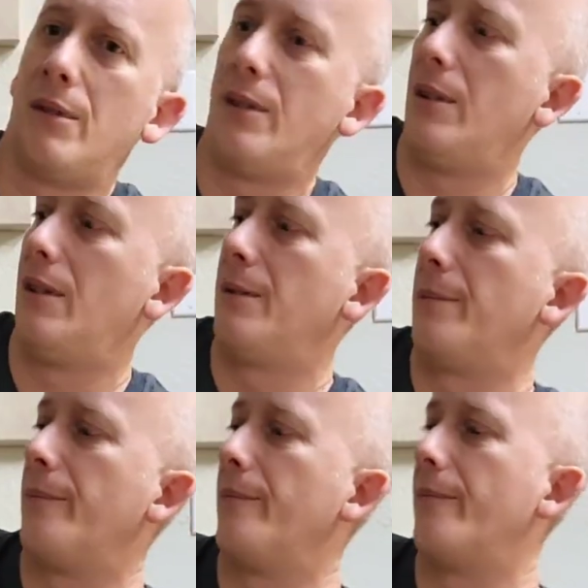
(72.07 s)

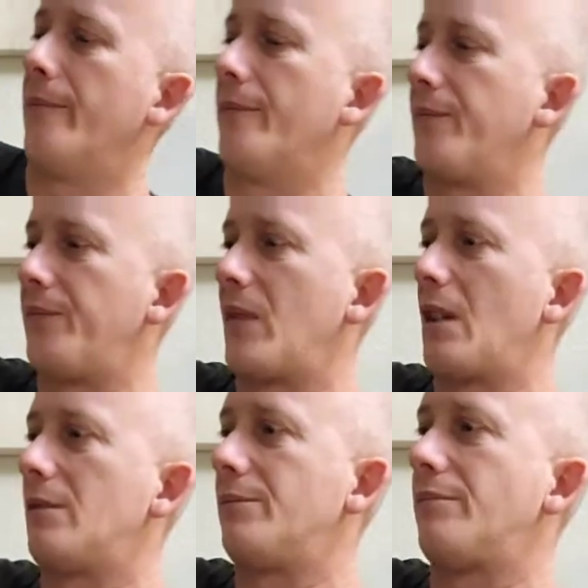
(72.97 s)

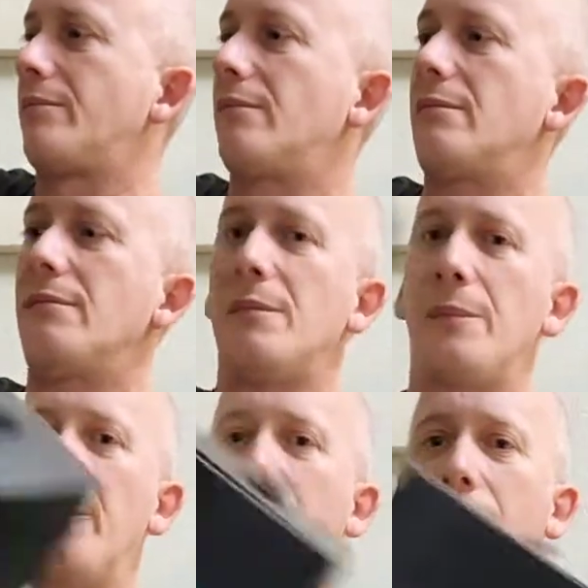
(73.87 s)

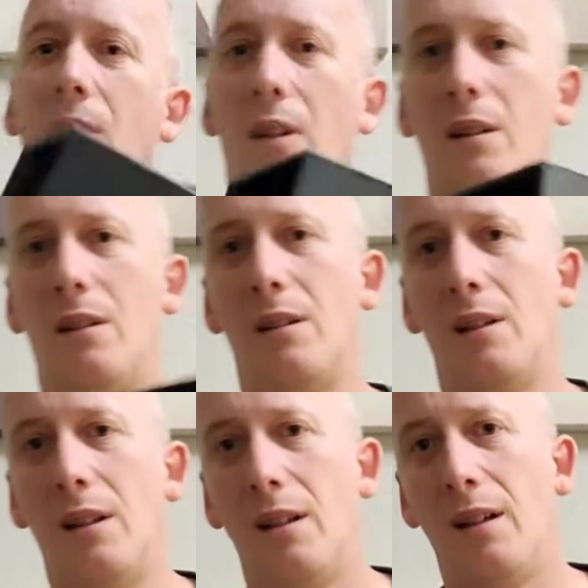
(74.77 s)

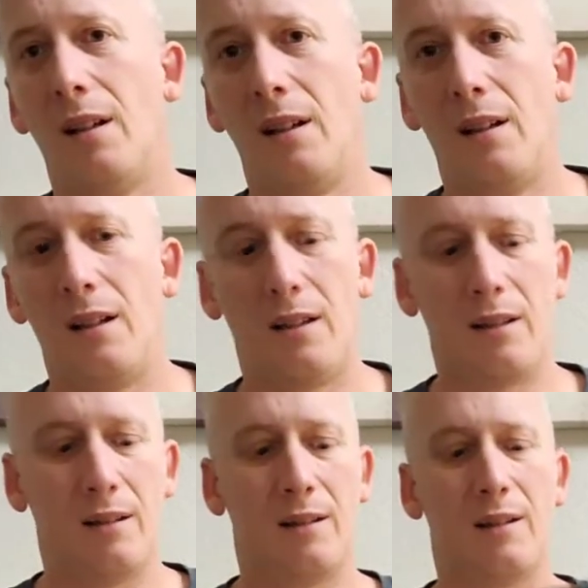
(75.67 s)

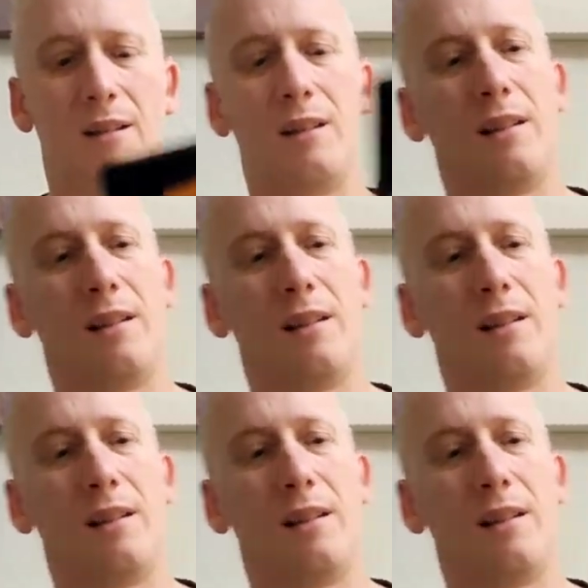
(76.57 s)
No one is speaking in this clip.